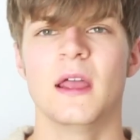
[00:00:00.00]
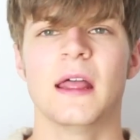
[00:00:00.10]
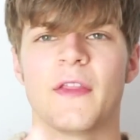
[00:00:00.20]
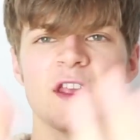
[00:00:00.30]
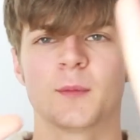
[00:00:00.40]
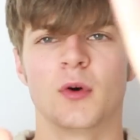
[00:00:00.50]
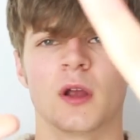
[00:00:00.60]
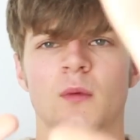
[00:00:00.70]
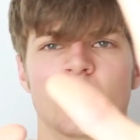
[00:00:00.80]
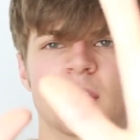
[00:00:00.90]
At this
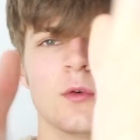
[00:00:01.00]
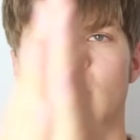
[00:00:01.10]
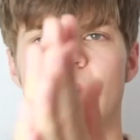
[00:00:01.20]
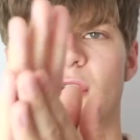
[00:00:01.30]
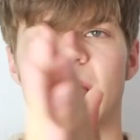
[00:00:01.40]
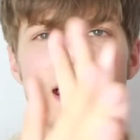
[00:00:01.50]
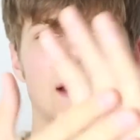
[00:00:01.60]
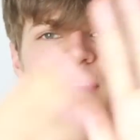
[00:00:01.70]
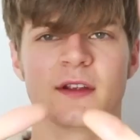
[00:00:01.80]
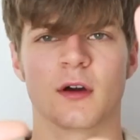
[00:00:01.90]
point, when it's all over your
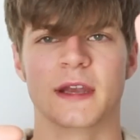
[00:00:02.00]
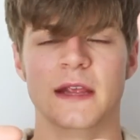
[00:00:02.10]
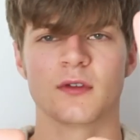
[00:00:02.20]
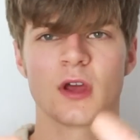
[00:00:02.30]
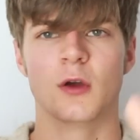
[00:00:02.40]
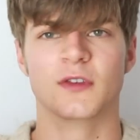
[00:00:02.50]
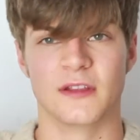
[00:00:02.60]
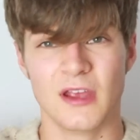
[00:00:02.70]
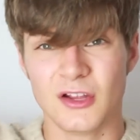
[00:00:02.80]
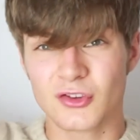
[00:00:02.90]
hands and you've got an even coating,